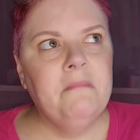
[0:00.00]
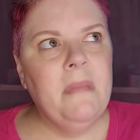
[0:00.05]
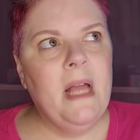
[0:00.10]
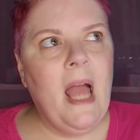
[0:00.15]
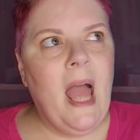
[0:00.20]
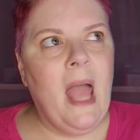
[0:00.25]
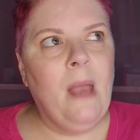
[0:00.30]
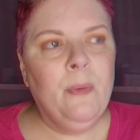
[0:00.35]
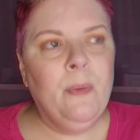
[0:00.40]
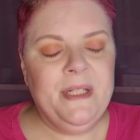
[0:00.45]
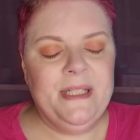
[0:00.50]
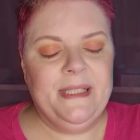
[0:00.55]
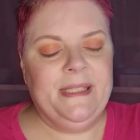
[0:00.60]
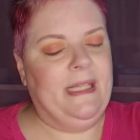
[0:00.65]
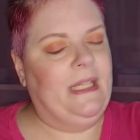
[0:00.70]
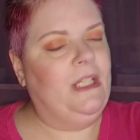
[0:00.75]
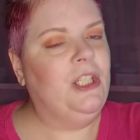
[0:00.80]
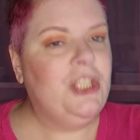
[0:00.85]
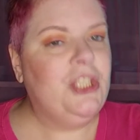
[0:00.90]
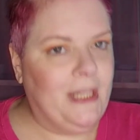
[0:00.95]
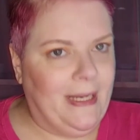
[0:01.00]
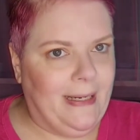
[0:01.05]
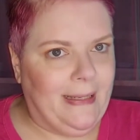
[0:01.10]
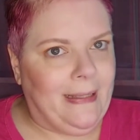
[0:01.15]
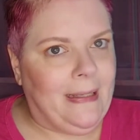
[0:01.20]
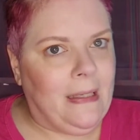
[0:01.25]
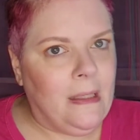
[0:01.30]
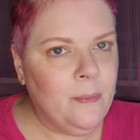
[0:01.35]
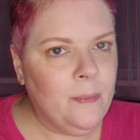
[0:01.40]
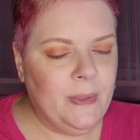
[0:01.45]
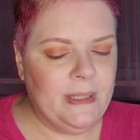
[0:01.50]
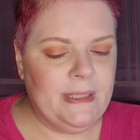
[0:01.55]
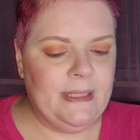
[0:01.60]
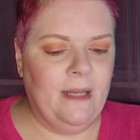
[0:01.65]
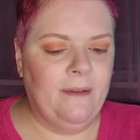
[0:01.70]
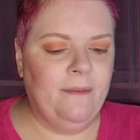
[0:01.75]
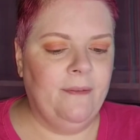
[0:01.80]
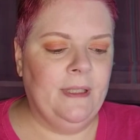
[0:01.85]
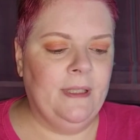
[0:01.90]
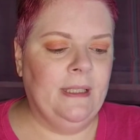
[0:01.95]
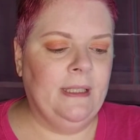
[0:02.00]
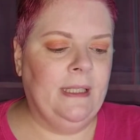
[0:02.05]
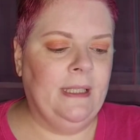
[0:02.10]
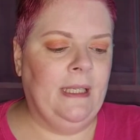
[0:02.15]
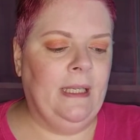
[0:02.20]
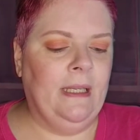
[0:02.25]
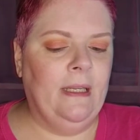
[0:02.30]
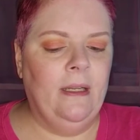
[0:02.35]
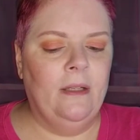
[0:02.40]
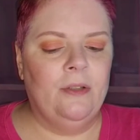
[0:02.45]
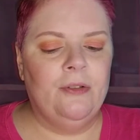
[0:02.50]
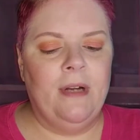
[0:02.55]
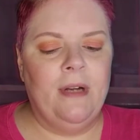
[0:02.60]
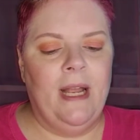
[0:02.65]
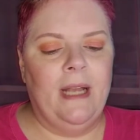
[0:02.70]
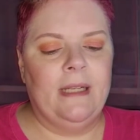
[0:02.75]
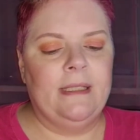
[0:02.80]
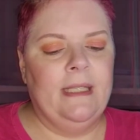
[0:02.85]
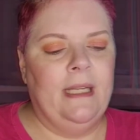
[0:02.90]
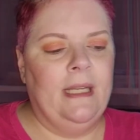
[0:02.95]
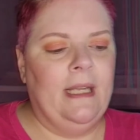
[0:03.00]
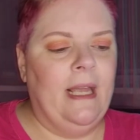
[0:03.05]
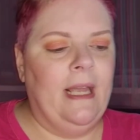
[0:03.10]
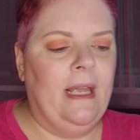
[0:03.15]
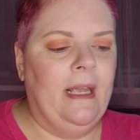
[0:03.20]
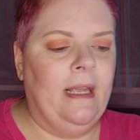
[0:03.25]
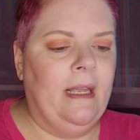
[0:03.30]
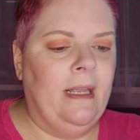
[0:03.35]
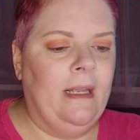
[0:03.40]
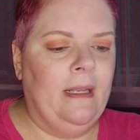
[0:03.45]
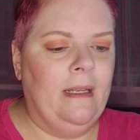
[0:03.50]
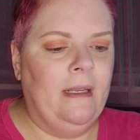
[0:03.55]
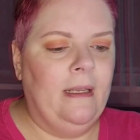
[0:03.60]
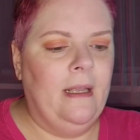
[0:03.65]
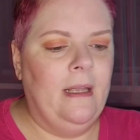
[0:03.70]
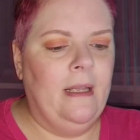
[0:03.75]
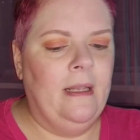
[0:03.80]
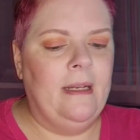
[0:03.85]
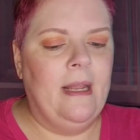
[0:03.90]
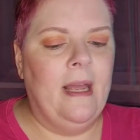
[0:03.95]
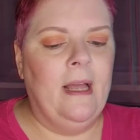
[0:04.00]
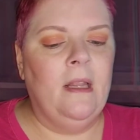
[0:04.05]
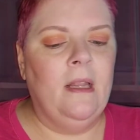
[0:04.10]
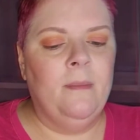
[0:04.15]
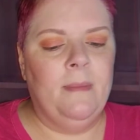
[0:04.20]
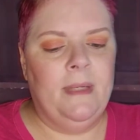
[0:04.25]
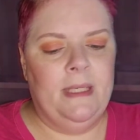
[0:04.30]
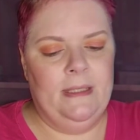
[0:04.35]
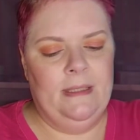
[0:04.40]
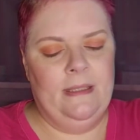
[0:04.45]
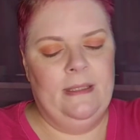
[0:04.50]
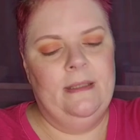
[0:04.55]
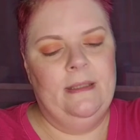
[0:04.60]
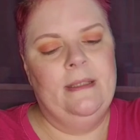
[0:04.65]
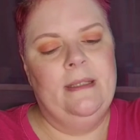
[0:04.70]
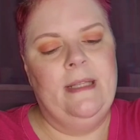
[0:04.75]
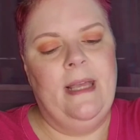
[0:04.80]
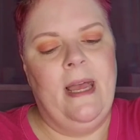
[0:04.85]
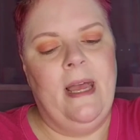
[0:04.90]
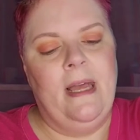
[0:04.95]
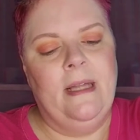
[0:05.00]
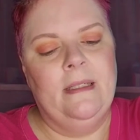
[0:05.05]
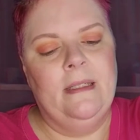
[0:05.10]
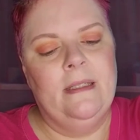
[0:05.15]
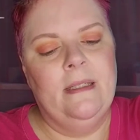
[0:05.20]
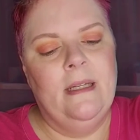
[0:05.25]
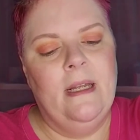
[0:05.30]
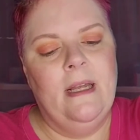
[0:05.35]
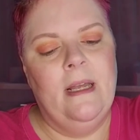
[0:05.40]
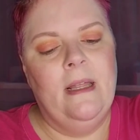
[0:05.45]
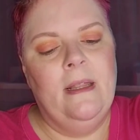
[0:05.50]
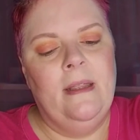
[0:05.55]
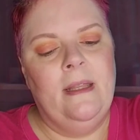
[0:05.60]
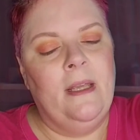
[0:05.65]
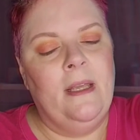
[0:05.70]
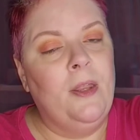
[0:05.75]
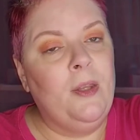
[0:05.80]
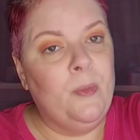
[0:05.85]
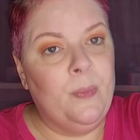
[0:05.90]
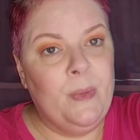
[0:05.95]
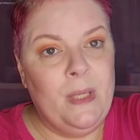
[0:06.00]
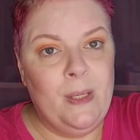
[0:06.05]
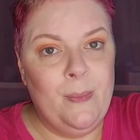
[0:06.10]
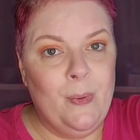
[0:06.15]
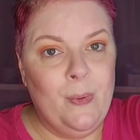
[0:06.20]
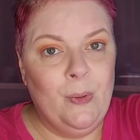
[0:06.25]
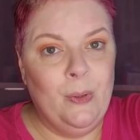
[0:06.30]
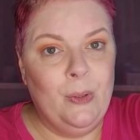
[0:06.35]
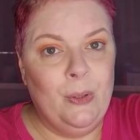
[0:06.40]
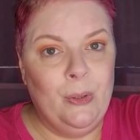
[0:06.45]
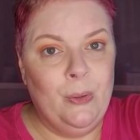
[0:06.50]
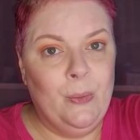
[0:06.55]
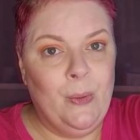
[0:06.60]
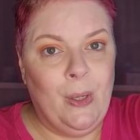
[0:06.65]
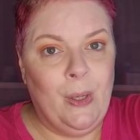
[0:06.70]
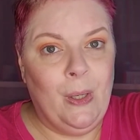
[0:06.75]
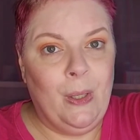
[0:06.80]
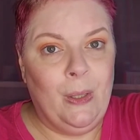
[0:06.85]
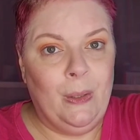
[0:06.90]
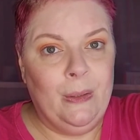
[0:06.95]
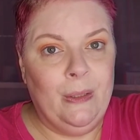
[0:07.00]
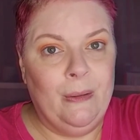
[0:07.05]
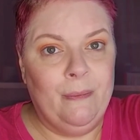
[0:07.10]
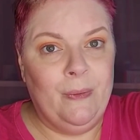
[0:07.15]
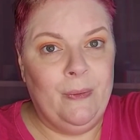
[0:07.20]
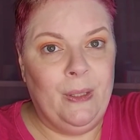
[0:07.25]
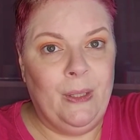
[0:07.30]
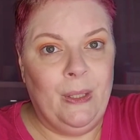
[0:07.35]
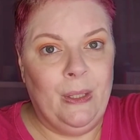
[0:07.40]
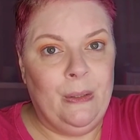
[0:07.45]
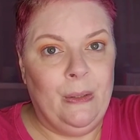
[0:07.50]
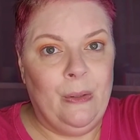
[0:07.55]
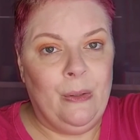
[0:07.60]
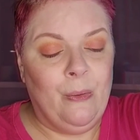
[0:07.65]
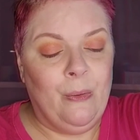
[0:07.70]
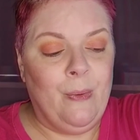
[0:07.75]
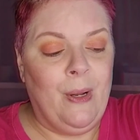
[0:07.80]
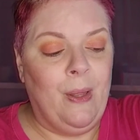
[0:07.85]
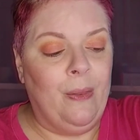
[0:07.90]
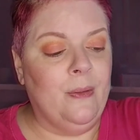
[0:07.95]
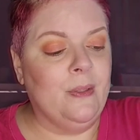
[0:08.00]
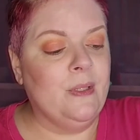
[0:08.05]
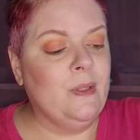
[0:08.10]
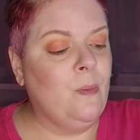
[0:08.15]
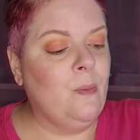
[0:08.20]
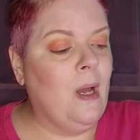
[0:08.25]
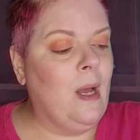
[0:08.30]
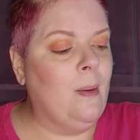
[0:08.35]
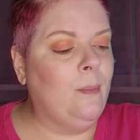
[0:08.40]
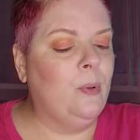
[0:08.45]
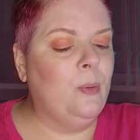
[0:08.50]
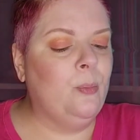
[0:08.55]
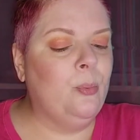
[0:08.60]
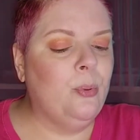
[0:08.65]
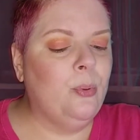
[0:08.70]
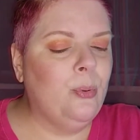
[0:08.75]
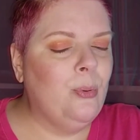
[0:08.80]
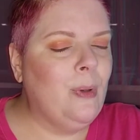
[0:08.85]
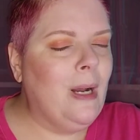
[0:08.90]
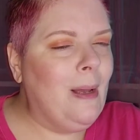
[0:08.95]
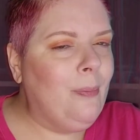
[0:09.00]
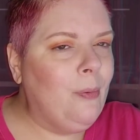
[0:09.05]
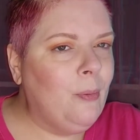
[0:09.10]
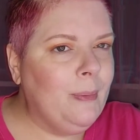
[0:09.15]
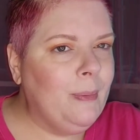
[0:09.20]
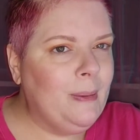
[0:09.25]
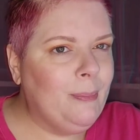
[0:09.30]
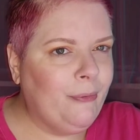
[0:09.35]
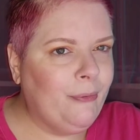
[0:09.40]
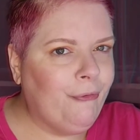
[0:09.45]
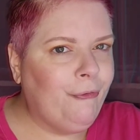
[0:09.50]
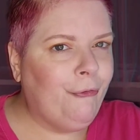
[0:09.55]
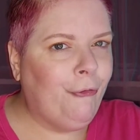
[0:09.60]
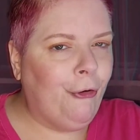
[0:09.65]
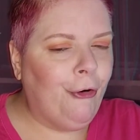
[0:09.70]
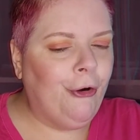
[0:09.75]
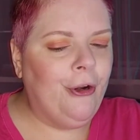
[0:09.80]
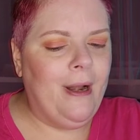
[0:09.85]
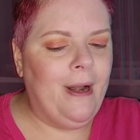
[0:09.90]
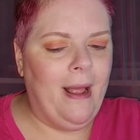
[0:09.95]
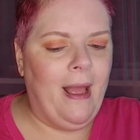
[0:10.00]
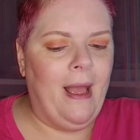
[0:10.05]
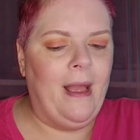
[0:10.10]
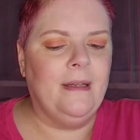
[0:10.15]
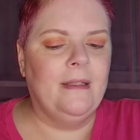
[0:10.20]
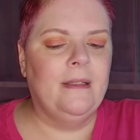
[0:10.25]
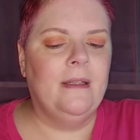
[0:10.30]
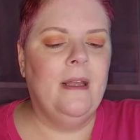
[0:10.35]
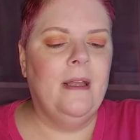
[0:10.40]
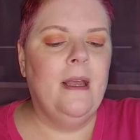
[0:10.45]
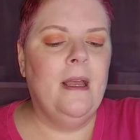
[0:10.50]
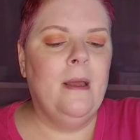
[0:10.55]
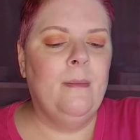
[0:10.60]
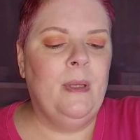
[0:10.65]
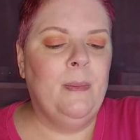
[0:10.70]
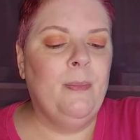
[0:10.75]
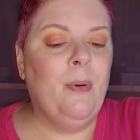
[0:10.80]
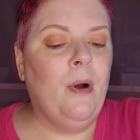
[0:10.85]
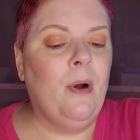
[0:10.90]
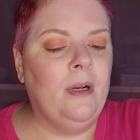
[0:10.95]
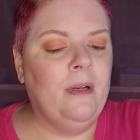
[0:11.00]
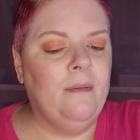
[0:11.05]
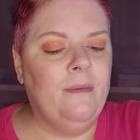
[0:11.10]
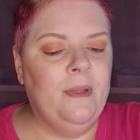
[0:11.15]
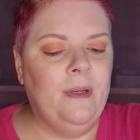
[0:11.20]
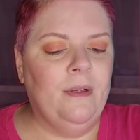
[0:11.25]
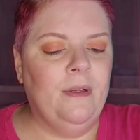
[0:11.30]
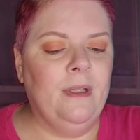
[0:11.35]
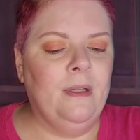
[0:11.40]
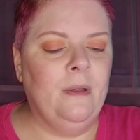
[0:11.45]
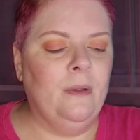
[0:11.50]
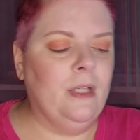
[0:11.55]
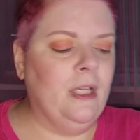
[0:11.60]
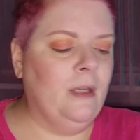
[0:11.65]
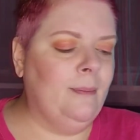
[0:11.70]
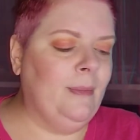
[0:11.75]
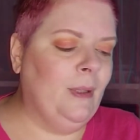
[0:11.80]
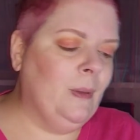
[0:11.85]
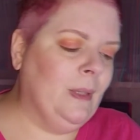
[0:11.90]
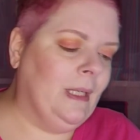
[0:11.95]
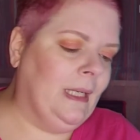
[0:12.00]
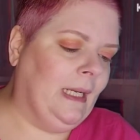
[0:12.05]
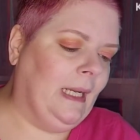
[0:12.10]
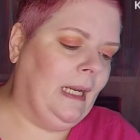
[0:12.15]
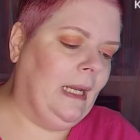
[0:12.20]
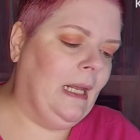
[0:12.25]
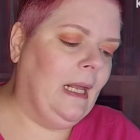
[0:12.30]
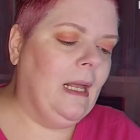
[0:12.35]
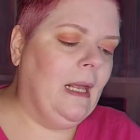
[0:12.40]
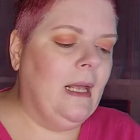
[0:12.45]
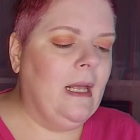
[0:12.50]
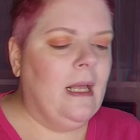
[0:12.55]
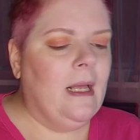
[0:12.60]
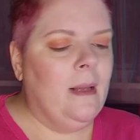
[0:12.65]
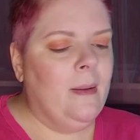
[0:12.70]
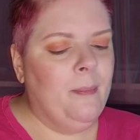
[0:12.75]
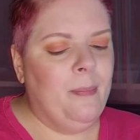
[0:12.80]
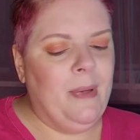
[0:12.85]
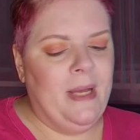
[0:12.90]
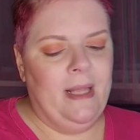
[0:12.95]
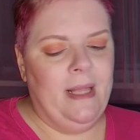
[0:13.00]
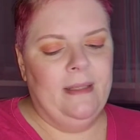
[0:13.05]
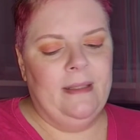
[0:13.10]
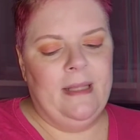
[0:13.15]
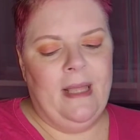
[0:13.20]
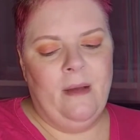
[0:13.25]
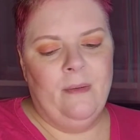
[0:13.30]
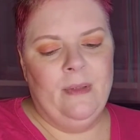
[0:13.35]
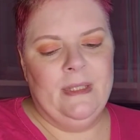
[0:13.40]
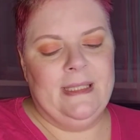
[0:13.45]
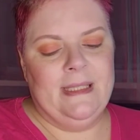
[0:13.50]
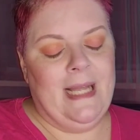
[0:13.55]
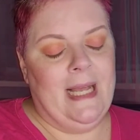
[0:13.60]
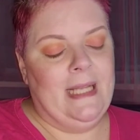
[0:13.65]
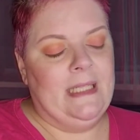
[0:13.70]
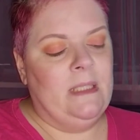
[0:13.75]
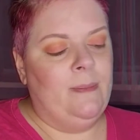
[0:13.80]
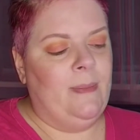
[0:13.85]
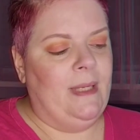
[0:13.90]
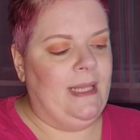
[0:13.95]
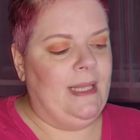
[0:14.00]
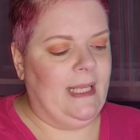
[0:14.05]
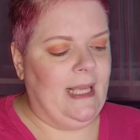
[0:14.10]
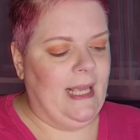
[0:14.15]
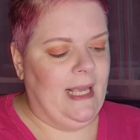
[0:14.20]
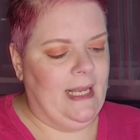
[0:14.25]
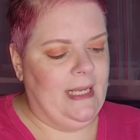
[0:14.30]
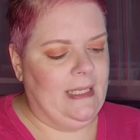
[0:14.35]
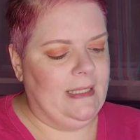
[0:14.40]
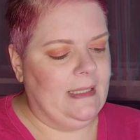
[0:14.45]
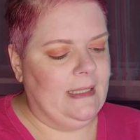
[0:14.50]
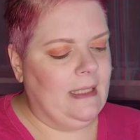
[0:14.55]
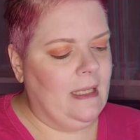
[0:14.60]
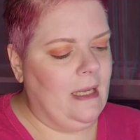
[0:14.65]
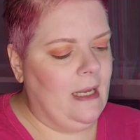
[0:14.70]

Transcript: I wouldn't say shady, but definitely attracting an element that the other people who are living in and around the swamp would probably prefer not be part of their little community. But that was not to be the case.